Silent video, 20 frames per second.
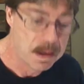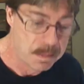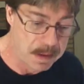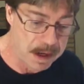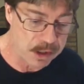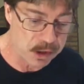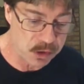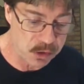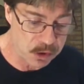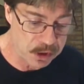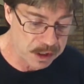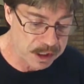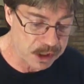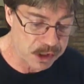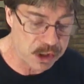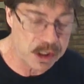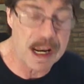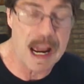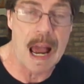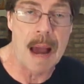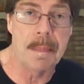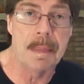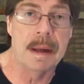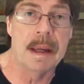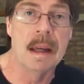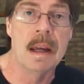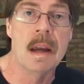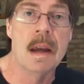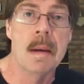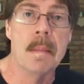Make sure you get your copy.
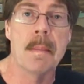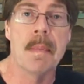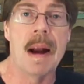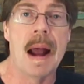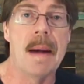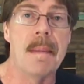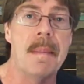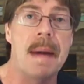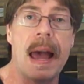Brapp